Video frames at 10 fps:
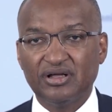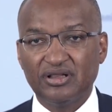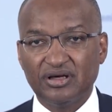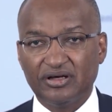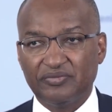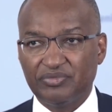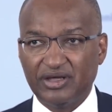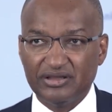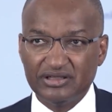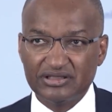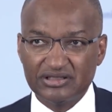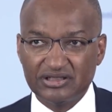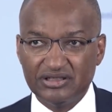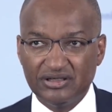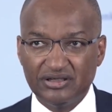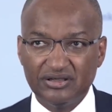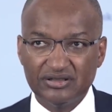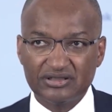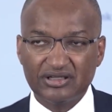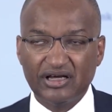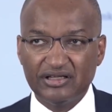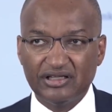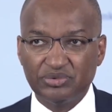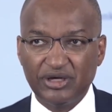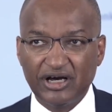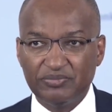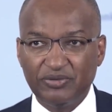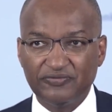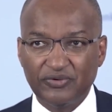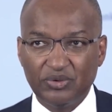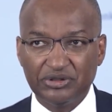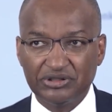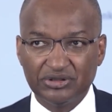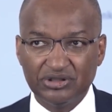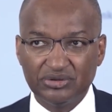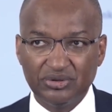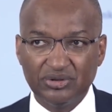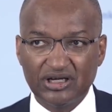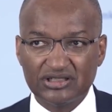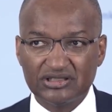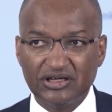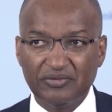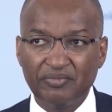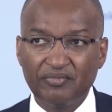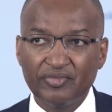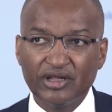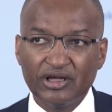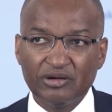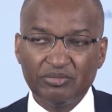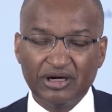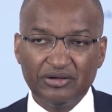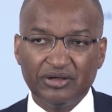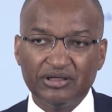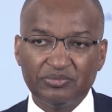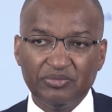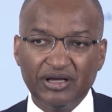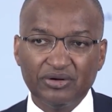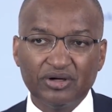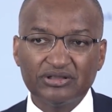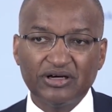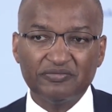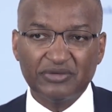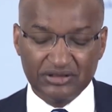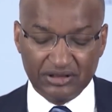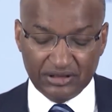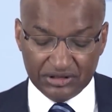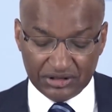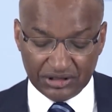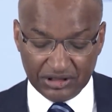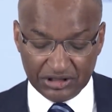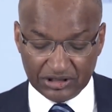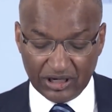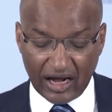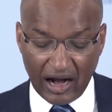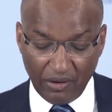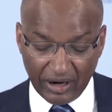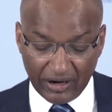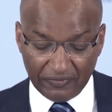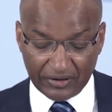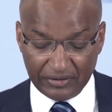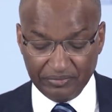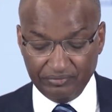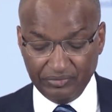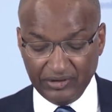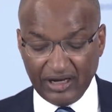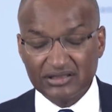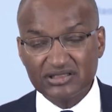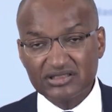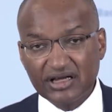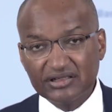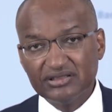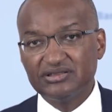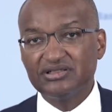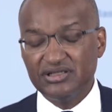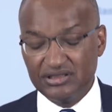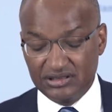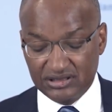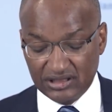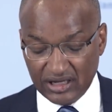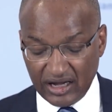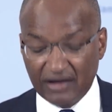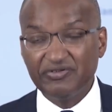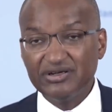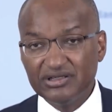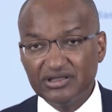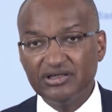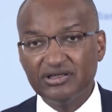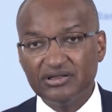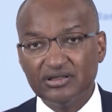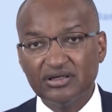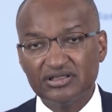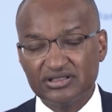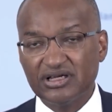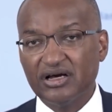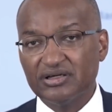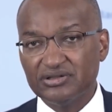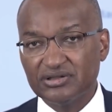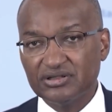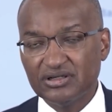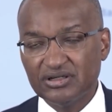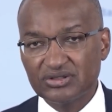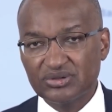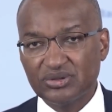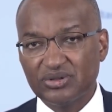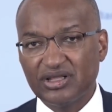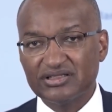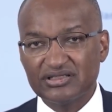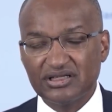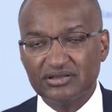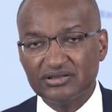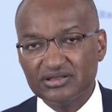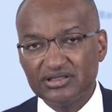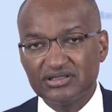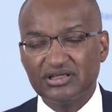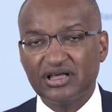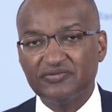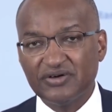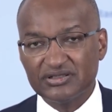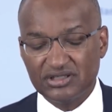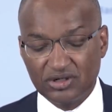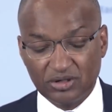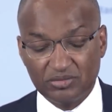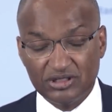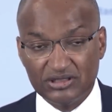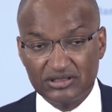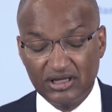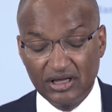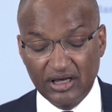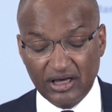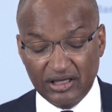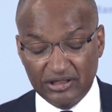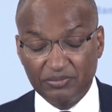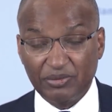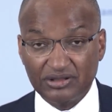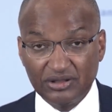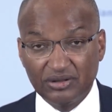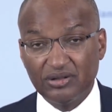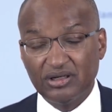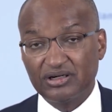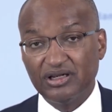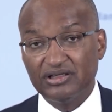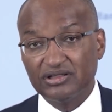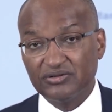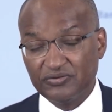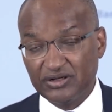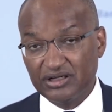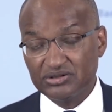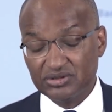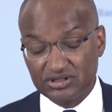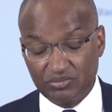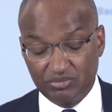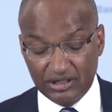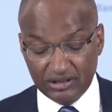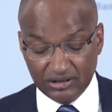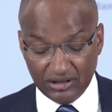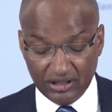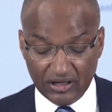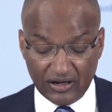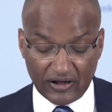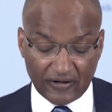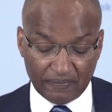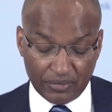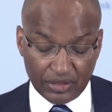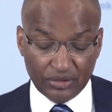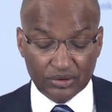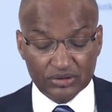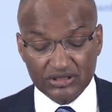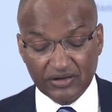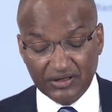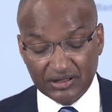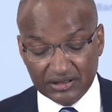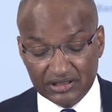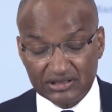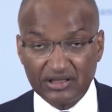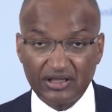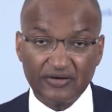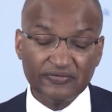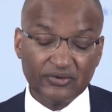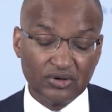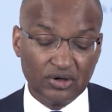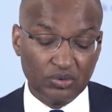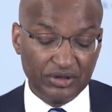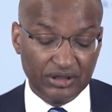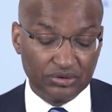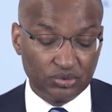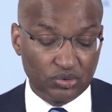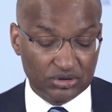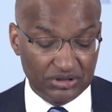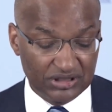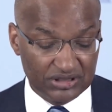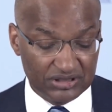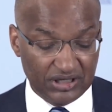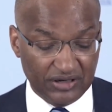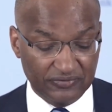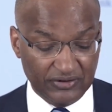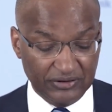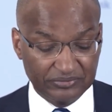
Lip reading: And this is the slide that we had before. We showed it to you last time. But anyway, it may not have materially changed. However, uncertainties have indeed surged. So the uncertainties in the advanced economies, and in particular related to financial stability, those have increased, and therefore we need to watch things carefully.